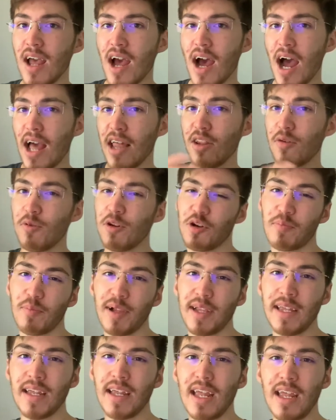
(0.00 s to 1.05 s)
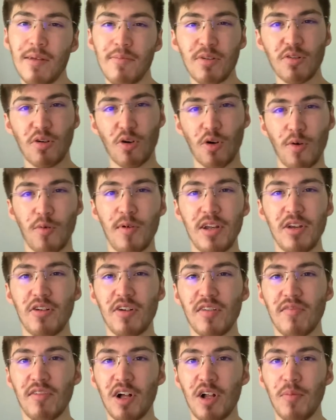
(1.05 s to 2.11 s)
either when you're playing games or when you're
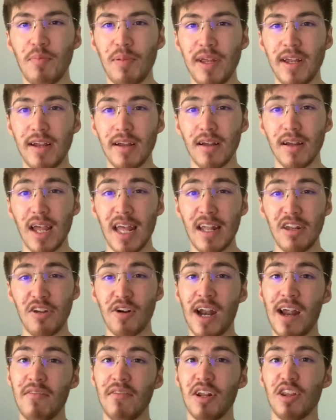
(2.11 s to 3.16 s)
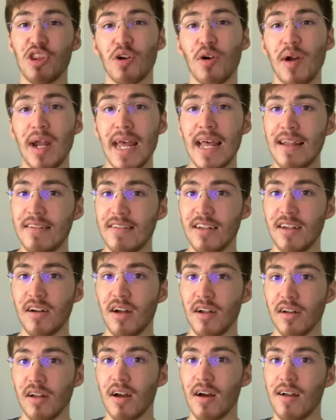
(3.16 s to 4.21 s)
developing and you're having to throw a headset
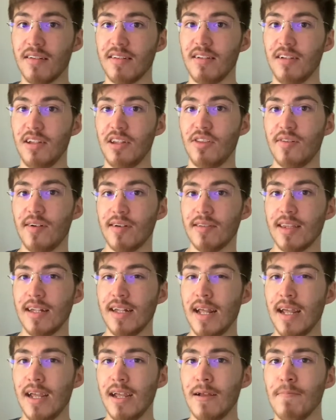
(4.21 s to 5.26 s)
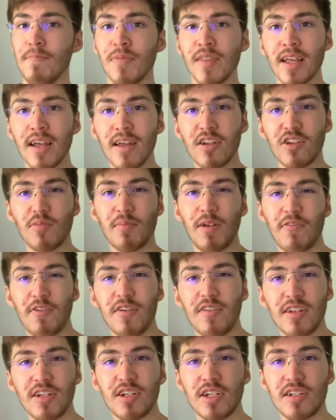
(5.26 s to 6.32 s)
on constantly throughout the day. So my first
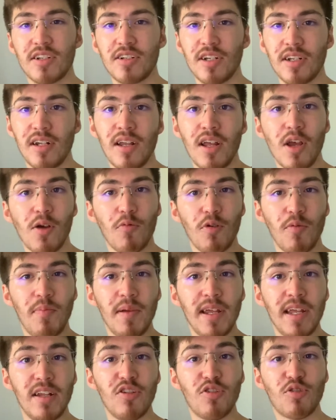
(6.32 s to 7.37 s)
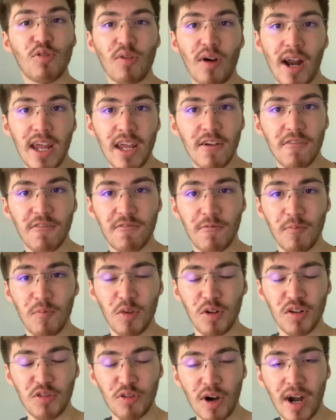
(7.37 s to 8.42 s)
suggestion would be try a
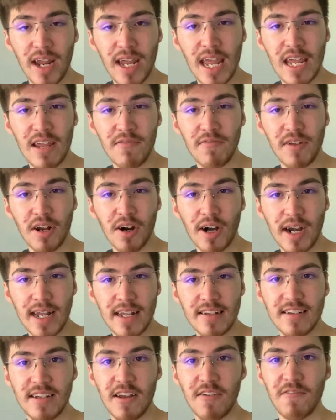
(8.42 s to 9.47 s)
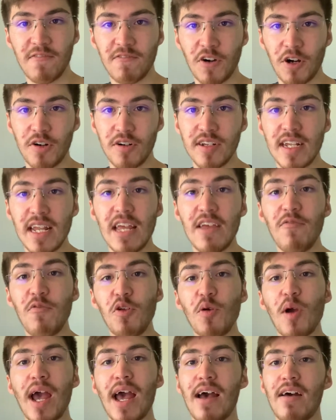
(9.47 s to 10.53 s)
VR headset first if
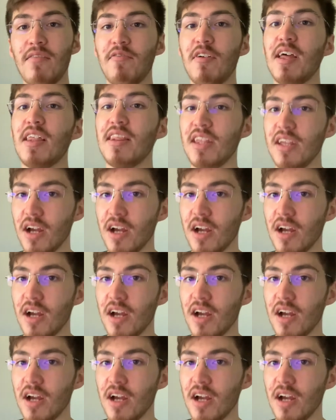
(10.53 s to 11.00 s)
you have the